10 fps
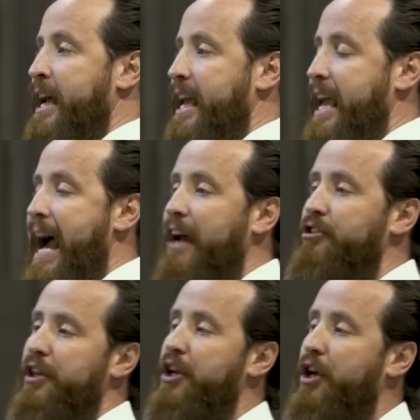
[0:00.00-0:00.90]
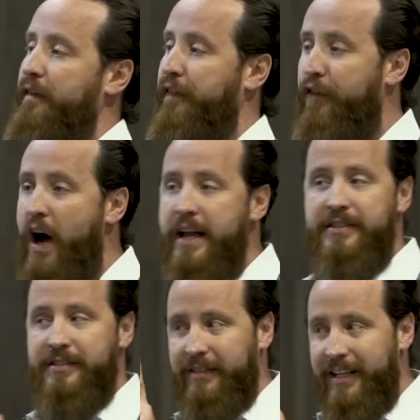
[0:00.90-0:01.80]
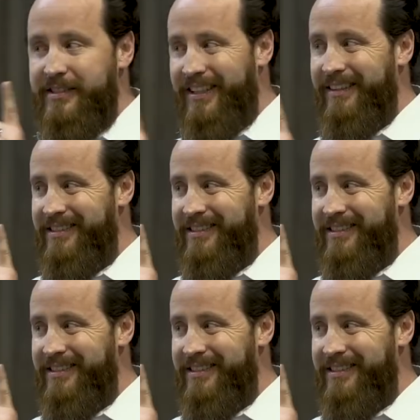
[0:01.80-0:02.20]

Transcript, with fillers: he actually confronts, listen,